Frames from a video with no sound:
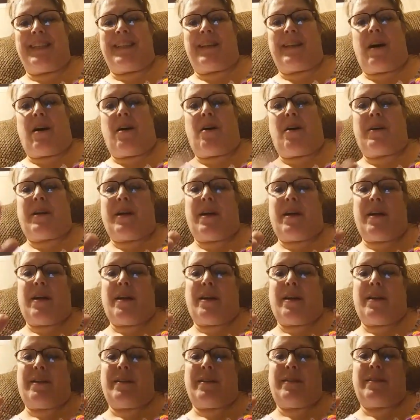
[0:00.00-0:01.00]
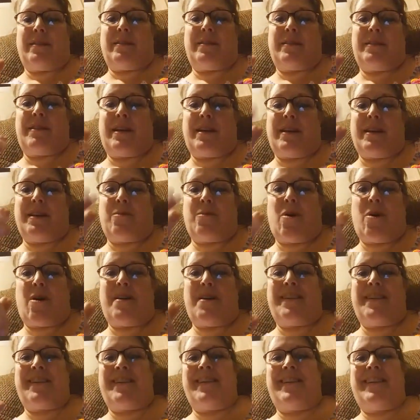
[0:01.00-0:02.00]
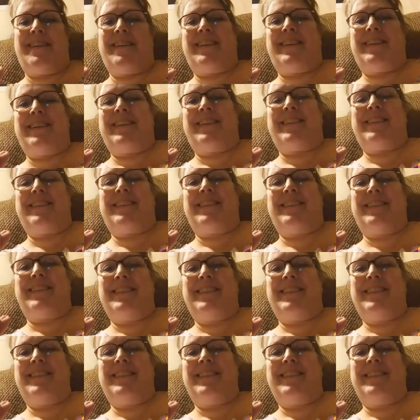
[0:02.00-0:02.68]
Okay, night, Wanda, honey.